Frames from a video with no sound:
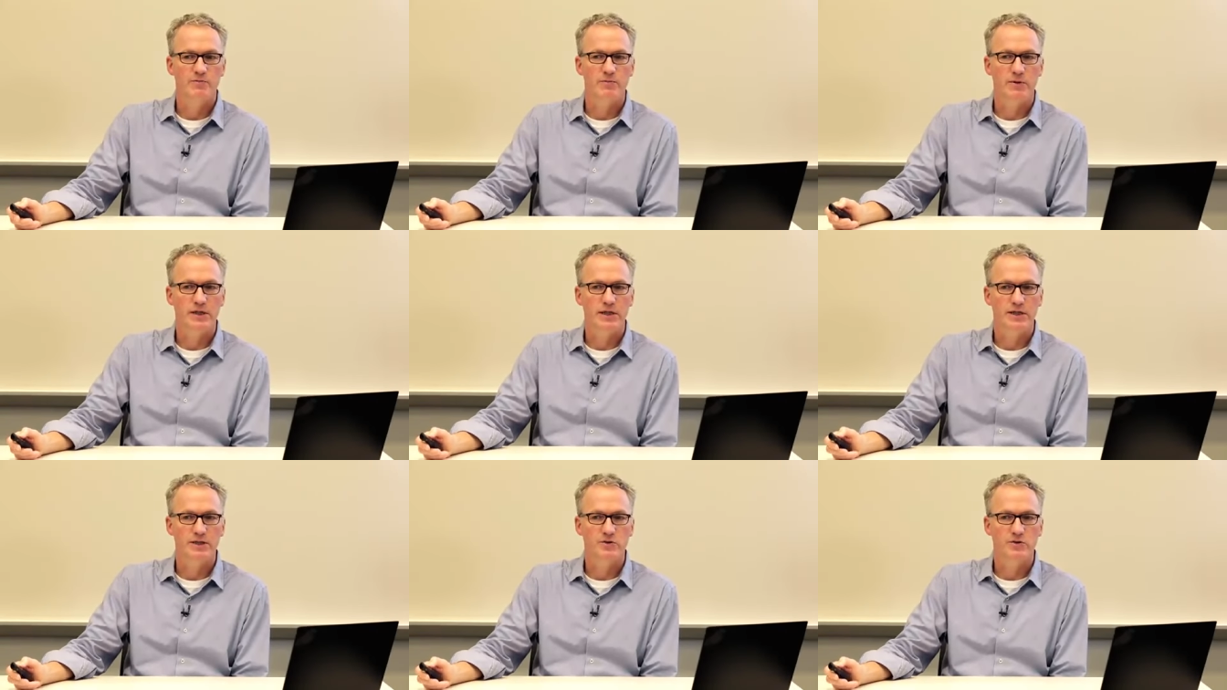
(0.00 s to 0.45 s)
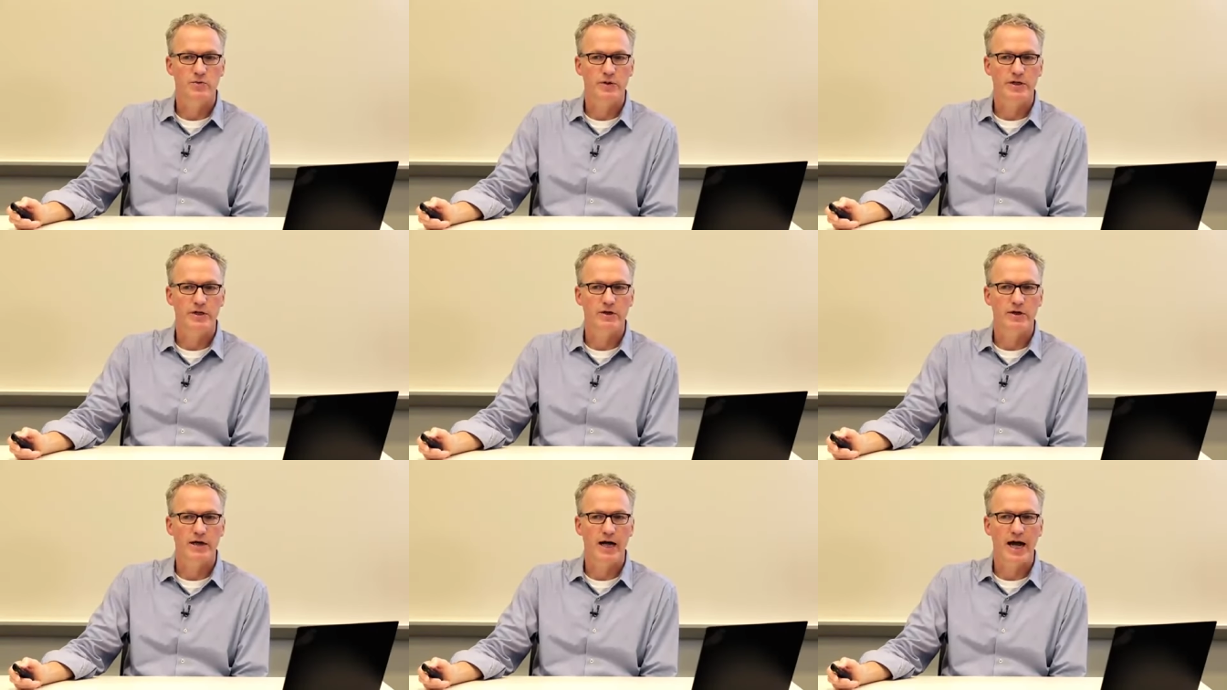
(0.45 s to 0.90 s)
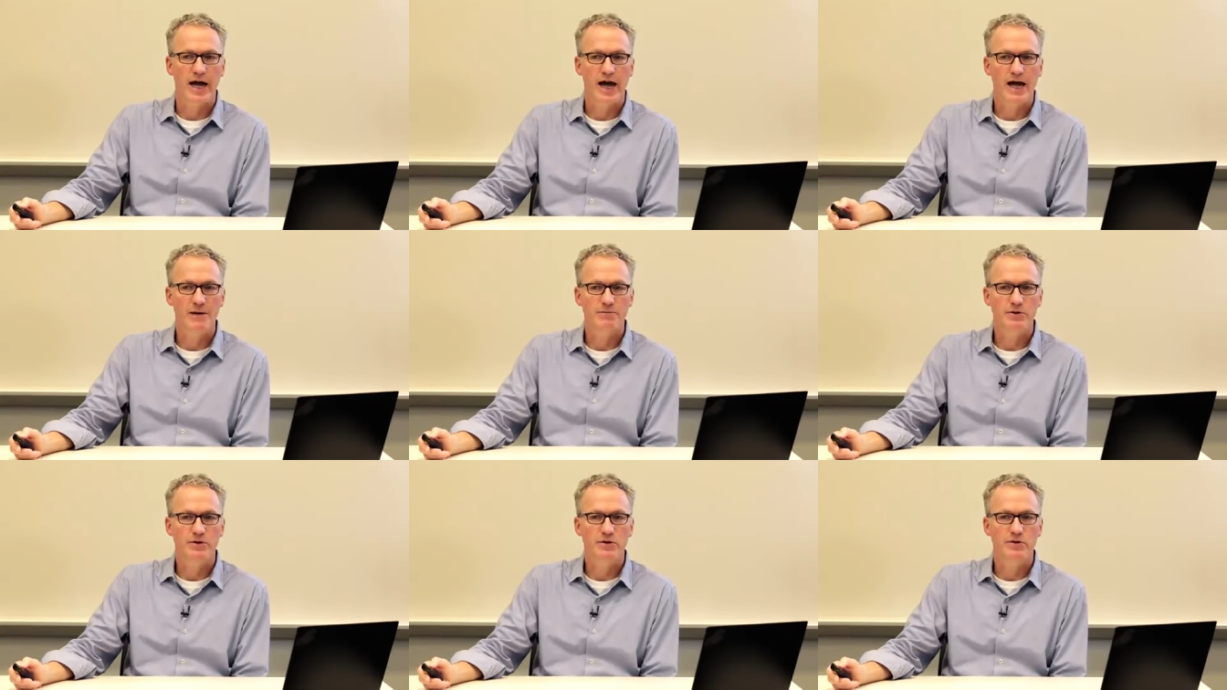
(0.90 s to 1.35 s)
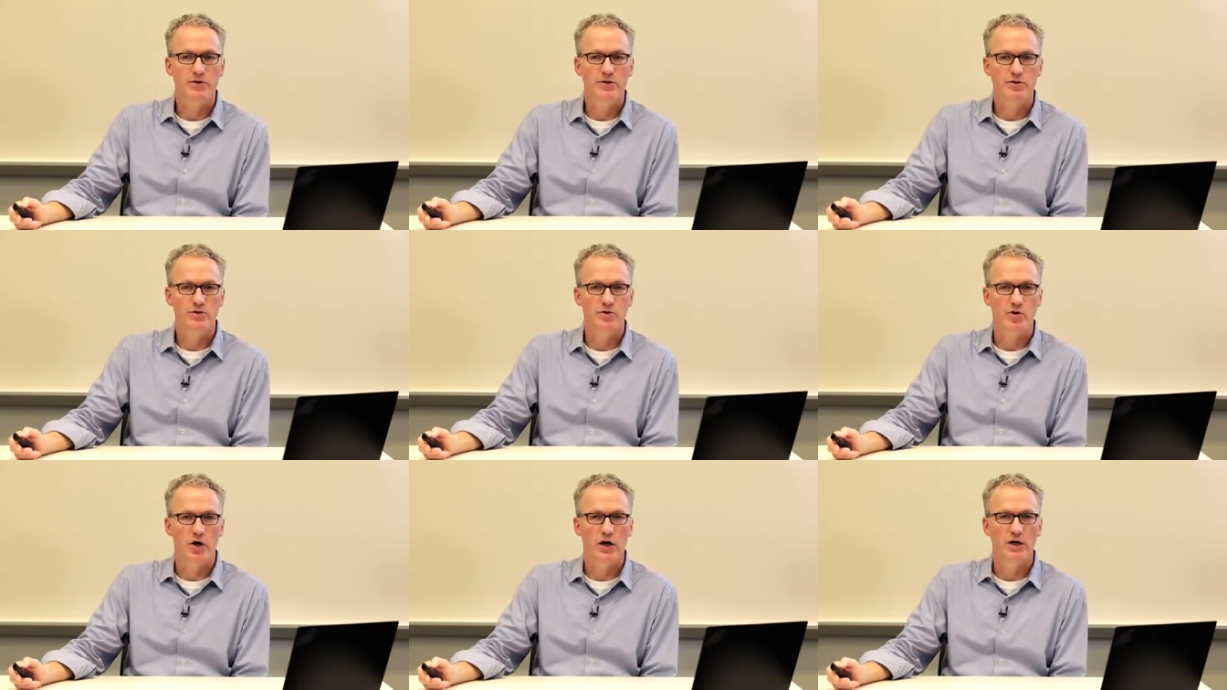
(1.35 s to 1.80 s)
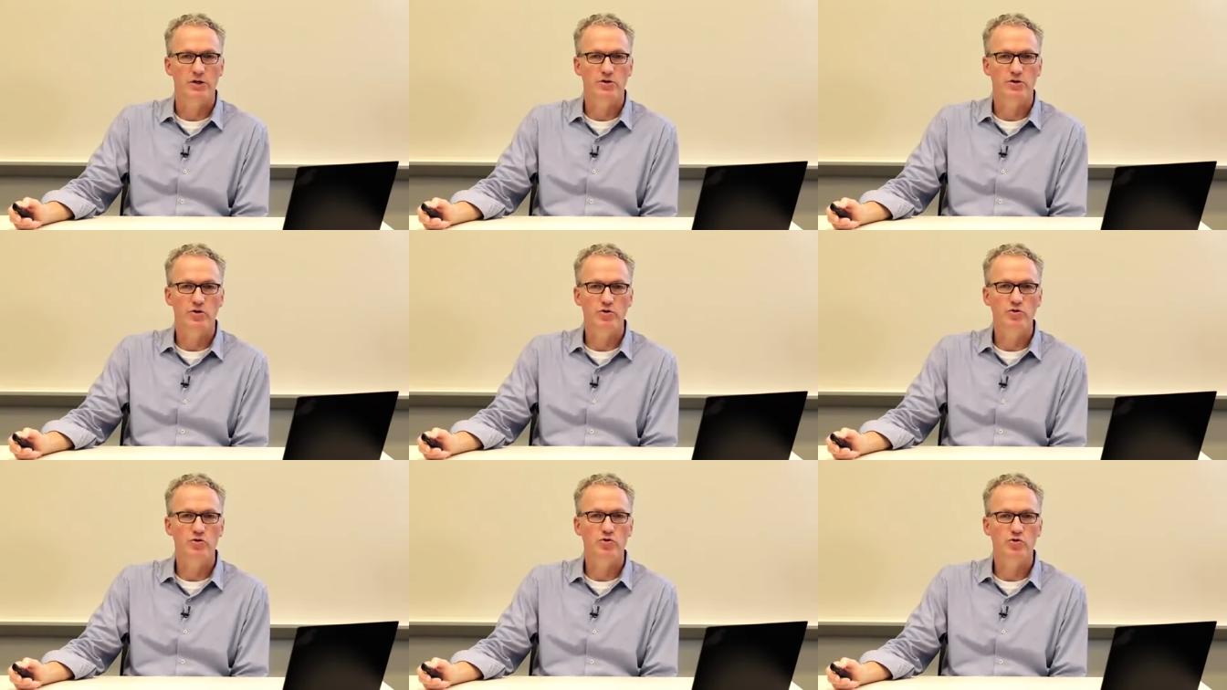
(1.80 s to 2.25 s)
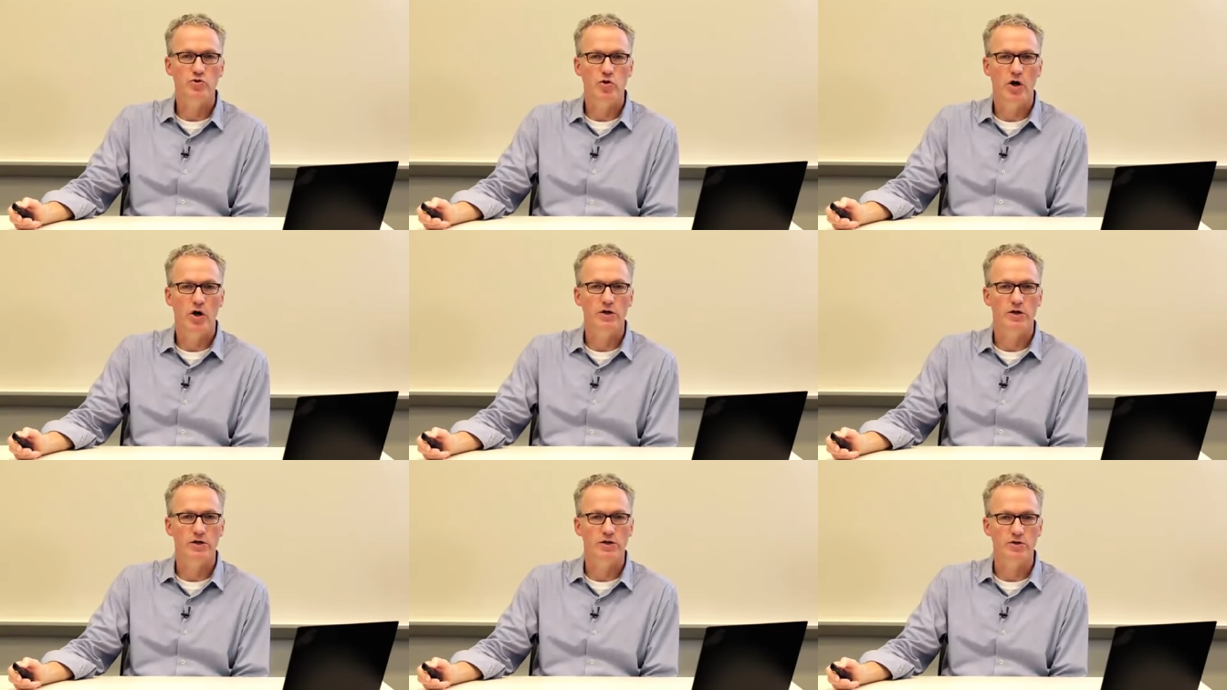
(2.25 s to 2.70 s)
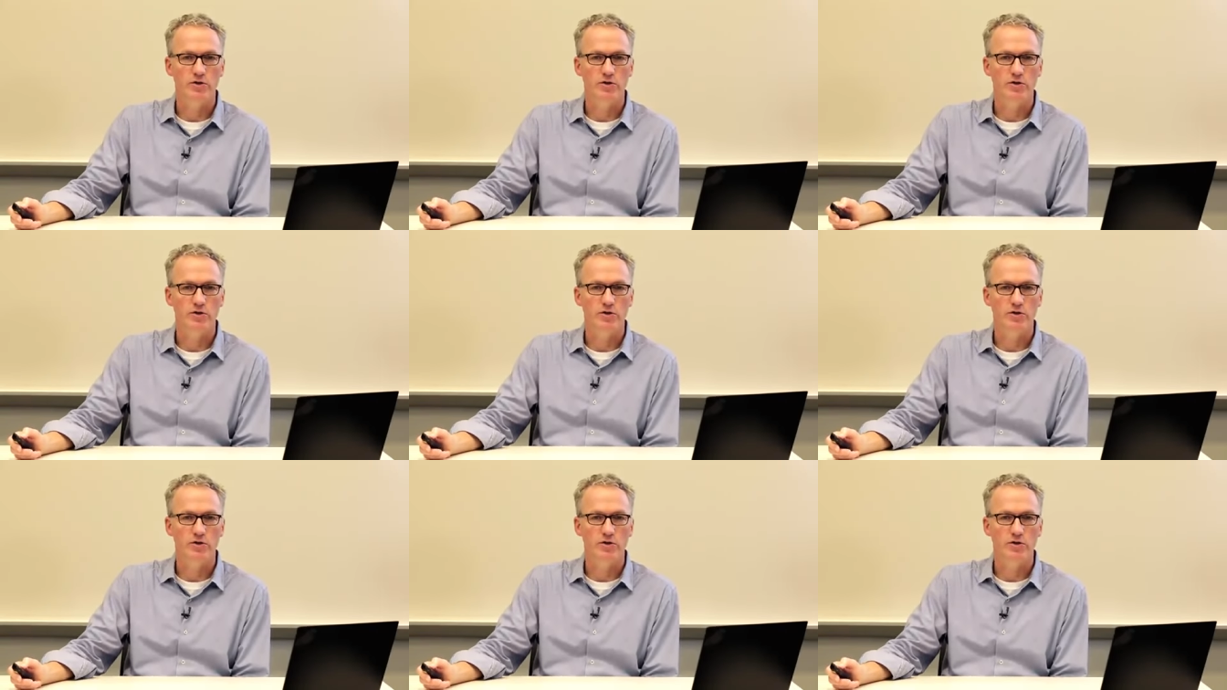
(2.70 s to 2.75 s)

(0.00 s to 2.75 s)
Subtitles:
because we are apt to draw too strong a